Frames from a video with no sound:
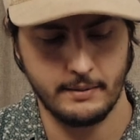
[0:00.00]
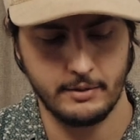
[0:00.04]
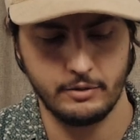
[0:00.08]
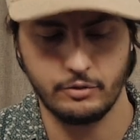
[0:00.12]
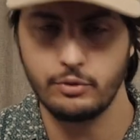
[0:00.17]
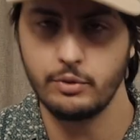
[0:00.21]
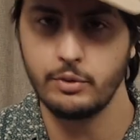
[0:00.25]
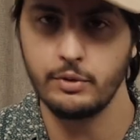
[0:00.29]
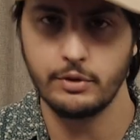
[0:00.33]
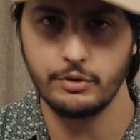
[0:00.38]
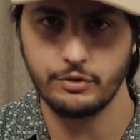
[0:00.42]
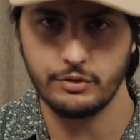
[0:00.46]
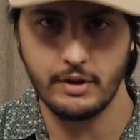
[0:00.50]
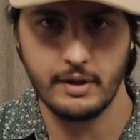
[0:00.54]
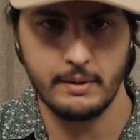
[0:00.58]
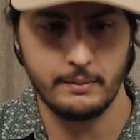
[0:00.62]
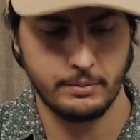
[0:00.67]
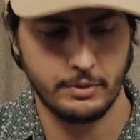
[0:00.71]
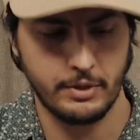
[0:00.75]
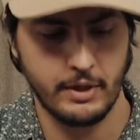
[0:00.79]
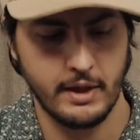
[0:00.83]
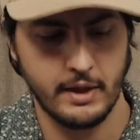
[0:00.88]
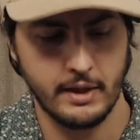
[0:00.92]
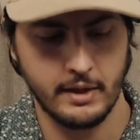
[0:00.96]
He's doing the
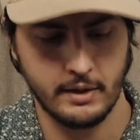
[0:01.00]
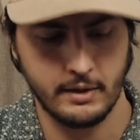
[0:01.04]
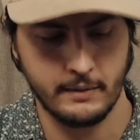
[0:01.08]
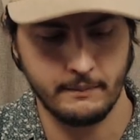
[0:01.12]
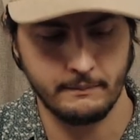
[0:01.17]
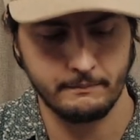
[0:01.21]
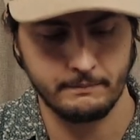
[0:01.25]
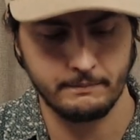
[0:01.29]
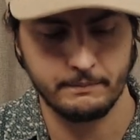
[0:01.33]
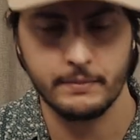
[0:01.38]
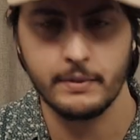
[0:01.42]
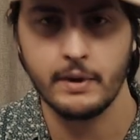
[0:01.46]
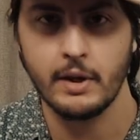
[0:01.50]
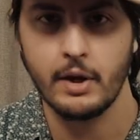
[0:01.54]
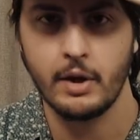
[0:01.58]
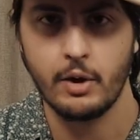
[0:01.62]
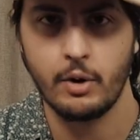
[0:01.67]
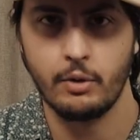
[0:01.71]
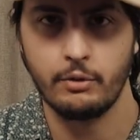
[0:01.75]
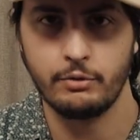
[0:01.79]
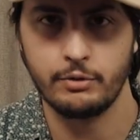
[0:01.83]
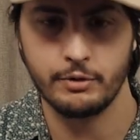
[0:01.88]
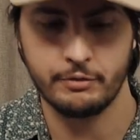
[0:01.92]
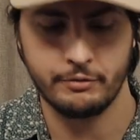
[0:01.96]
same thing
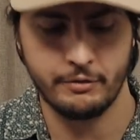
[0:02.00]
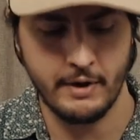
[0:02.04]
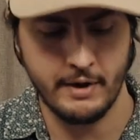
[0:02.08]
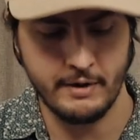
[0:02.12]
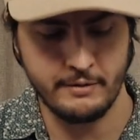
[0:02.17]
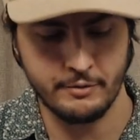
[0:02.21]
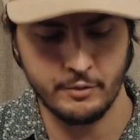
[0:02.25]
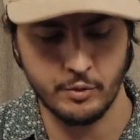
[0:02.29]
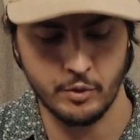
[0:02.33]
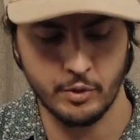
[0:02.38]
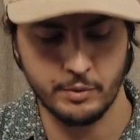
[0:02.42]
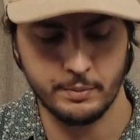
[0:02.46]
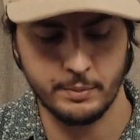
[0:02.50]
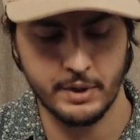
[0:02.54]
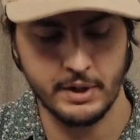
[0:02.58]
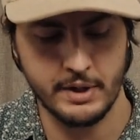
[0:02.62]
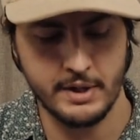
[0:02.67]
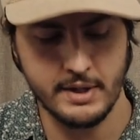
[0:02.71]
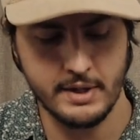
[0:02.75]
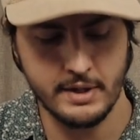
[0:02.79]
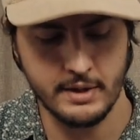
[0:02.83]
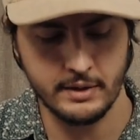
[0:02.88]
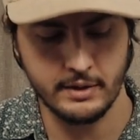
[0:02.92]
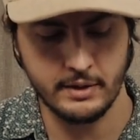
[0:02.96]
over the 5 chord,
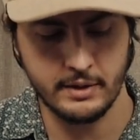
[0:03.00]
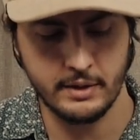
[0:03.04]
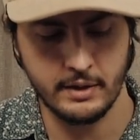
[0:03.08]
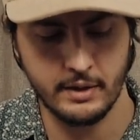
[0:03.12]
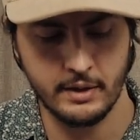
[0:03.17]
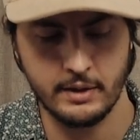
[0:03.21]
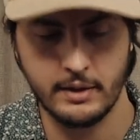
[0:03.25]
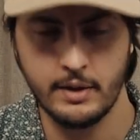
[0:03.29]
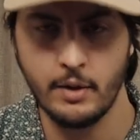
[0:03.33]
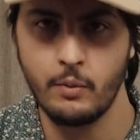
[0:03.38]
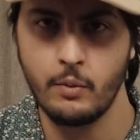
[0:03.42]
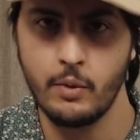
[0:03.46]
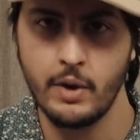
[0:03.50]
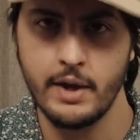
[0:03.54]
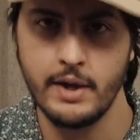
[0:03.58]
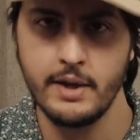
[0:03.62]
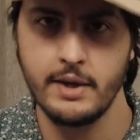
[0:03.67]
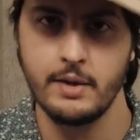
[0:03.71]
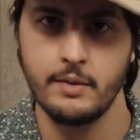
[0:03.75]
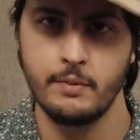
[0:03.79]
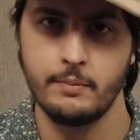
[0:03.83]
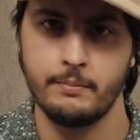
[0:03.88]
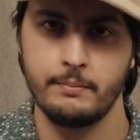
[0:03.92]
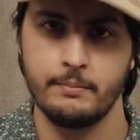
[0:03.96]
but the way
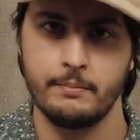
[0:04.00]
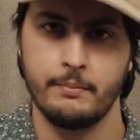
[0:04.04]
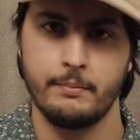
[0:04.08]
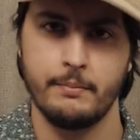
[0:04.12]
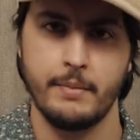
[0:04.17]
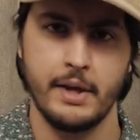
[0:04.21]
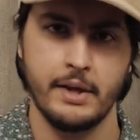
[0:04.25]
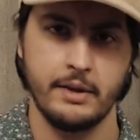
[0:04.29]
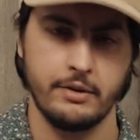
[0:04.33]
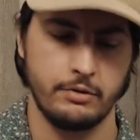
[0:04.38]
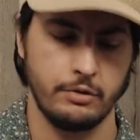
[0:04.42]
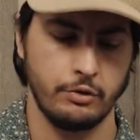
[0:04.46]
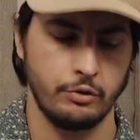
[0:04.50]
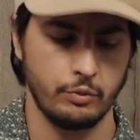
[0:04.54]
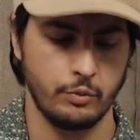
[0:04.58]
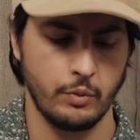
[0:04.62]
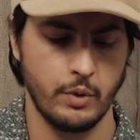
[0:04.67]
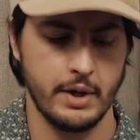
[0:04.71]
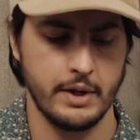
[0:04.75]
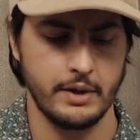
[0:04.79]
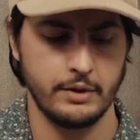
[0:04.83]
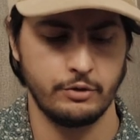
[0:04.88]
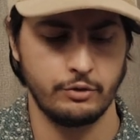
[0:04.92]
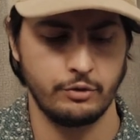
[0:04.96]
he makes his
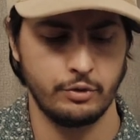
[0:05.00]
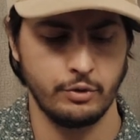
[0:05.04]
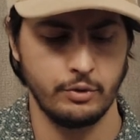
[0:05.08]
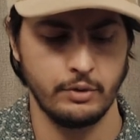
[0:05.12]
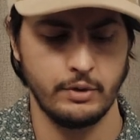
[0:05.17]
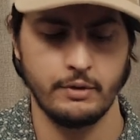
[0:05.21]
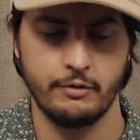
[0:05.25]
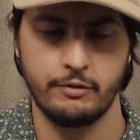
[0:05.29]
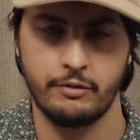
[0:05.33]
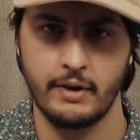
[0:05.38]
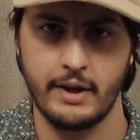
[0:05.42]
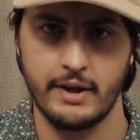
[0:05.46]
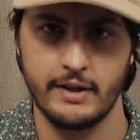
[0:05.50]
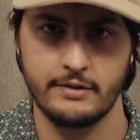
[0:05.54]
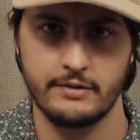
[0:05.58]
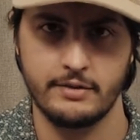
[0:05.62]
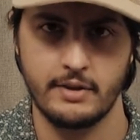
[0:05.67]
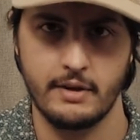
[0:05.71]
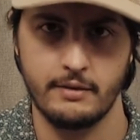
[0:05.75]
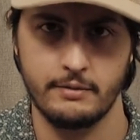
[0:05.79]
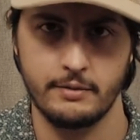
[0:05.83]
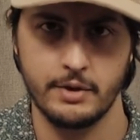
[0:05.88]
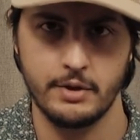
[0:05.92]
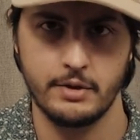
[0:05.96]
way to the flat
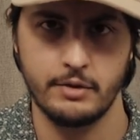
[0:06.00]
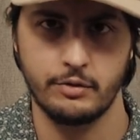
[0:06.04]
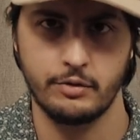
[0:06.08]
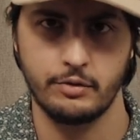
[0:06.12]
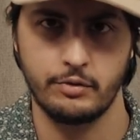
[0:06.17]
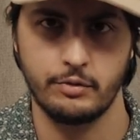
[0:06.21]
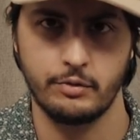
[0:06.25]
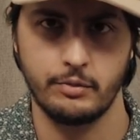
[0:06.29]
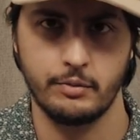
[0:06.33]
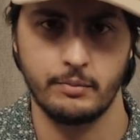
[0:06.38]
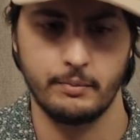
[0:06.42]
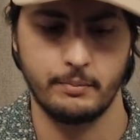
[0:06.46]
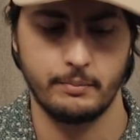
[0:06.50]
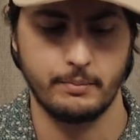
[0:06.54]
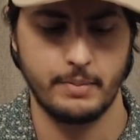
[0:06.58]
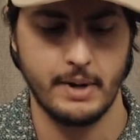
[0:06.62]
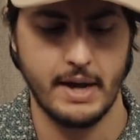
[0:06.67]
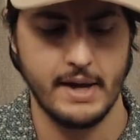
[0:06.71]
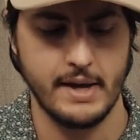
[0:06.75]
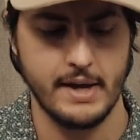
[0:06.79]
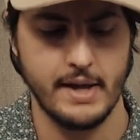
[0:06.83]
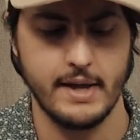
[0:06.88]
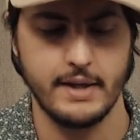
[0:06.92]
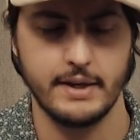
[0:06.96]
7 is
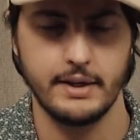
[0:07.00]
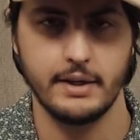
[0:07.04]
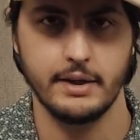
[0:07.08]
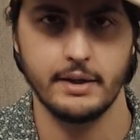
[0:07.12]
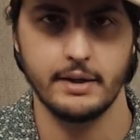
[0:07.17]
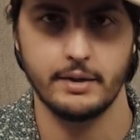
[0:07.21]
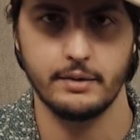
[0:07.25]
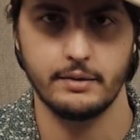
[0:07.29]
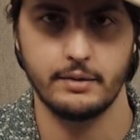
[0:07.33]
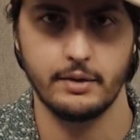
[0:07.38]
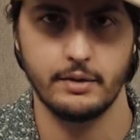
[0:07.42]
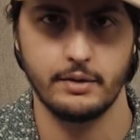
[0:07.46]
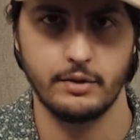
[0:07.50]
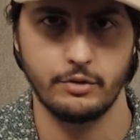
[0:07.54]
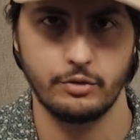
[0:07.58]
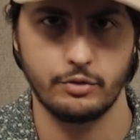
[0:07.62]
by adding